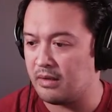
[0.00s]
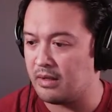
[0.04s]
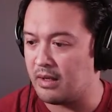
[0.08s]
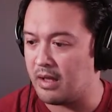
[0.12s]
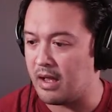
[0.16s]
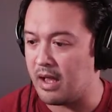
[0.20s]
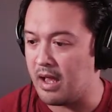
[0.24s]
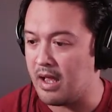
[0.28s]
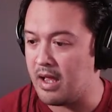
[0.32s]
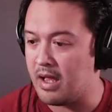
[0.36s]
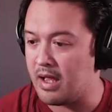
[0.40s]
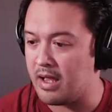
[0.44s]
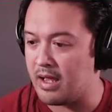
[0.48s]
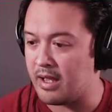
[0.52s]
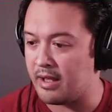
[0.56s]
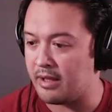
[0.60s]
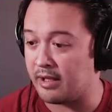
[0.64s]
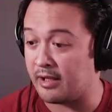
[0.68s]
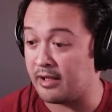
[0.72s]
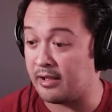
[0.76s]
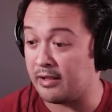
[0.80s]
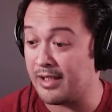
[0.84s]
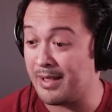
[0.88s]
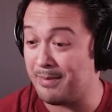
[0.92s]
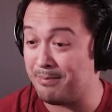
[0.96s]
Ah, the
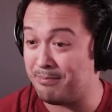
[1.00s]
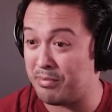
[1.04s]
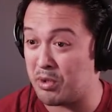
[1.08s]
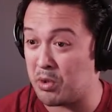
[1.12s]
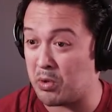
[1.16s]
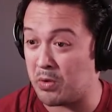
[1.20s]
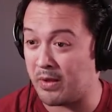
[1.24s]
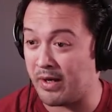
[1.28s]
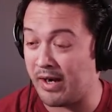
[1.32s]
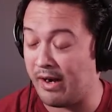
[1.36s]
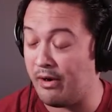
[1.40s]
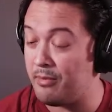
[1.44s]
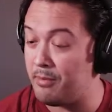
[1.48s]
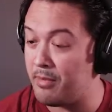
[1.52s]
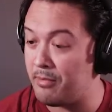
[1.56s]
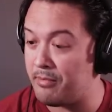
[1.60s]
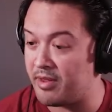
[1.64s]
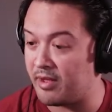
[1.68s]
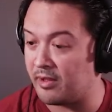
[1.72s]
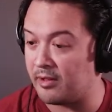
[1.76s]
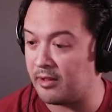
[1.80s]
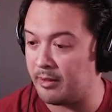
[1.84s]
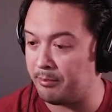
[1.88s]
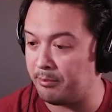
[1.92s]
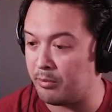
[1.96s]
clipboard. I remember
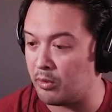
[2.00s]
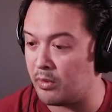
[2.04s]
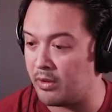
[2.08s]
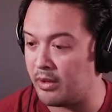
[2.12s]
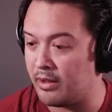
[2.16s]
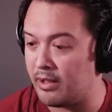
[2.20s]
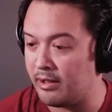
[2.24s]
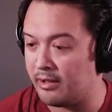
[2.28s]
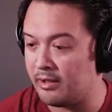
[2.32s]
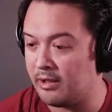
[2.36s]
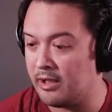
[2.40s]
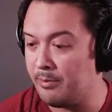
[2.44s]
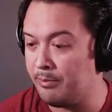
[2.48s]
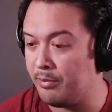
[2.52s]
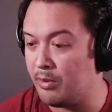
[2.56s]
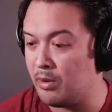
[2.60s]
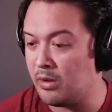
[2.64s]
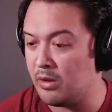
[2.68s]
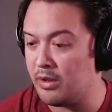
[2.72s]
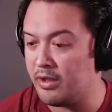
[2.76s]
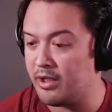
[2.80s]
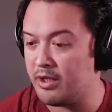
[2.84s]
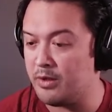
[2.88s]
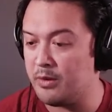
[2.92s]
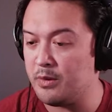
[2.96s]
the clipboard.
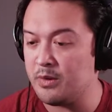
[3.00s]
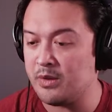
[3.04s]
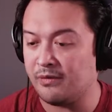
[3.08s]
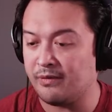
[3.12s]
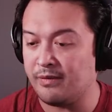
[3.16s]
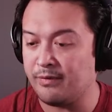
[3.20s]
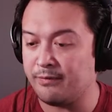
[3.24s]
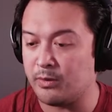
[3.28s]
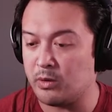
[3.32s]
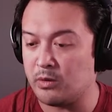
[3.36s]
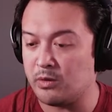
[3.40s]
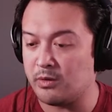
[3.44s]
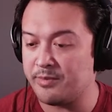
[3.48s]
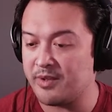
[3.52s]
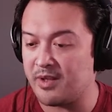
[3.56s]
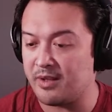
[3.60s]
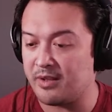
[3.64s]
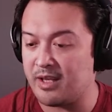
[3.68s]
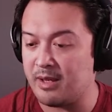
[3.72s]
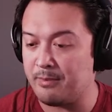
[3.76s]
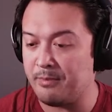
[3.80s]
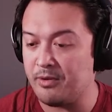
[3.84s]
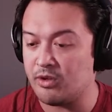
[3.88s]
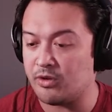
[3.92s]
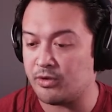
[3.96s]
Clipboard used for forms and
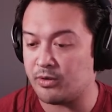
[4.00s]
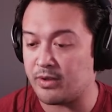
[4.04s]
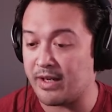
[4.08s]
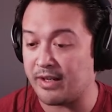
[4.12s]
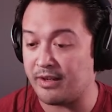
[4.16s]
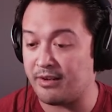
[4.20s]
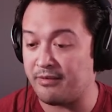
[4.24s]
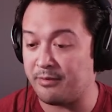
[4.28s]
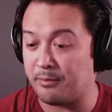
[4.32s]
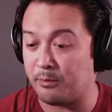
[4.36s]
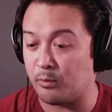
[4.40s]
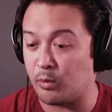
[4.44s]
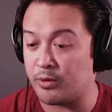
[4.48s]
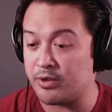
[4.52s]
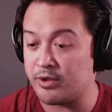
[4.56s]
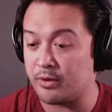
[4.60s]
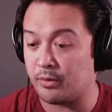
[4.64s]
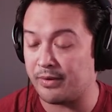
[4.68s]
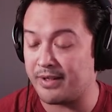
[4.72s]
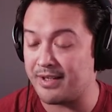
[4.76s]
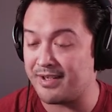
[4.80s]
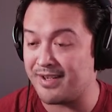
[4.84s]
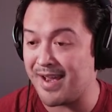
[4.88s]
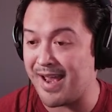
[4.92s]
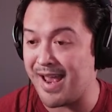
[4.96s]
keeping track of
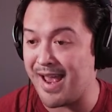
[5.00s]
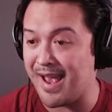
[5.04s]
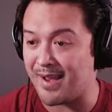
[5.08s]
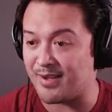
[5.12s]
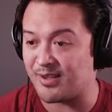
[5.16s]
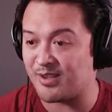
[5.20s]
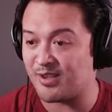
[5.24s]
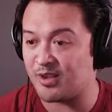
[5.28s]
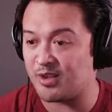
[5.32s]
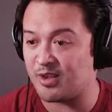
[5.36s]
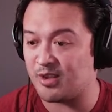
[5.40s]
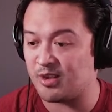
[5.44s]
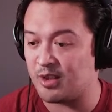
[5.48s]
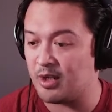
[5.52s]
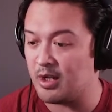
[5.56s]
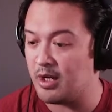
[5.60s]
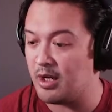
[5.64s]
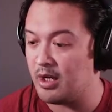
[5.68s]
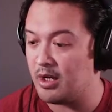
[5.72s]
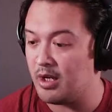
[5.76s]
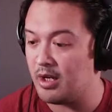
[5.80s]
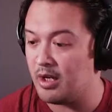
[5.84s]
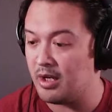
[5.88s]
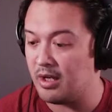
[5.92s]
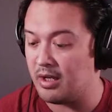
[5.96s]
mortuary tasks.
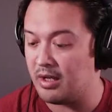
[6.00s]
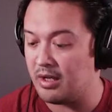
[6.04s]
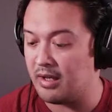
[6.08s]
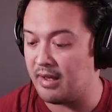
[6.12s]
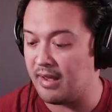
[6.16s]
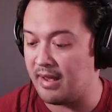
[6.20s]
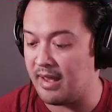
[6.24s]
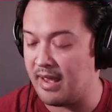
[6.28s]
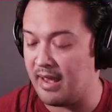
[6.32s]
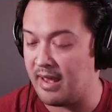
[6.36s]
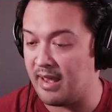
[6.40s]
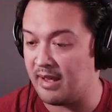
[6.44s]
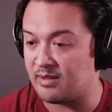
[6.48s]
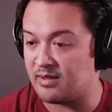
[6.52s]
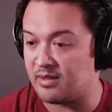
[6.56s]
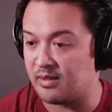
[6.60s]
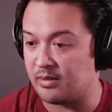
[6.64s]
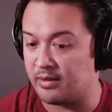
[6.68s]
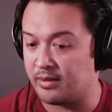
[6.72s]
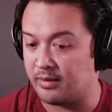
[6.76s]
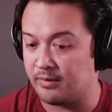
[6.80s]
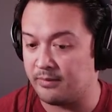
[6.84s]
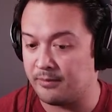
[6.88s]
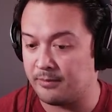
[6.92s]
Excellent.